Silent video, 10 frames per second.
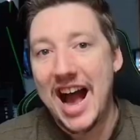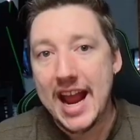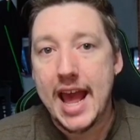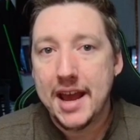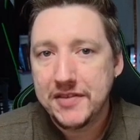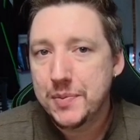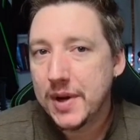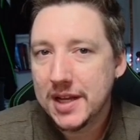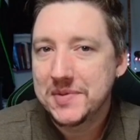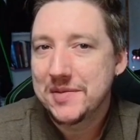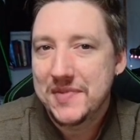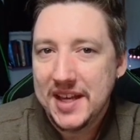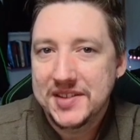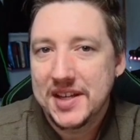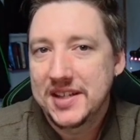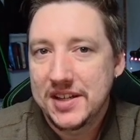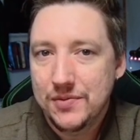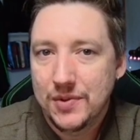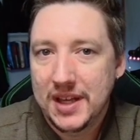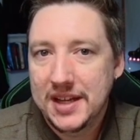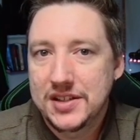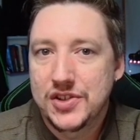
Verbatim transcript: I have to bring up some things I didn't really get to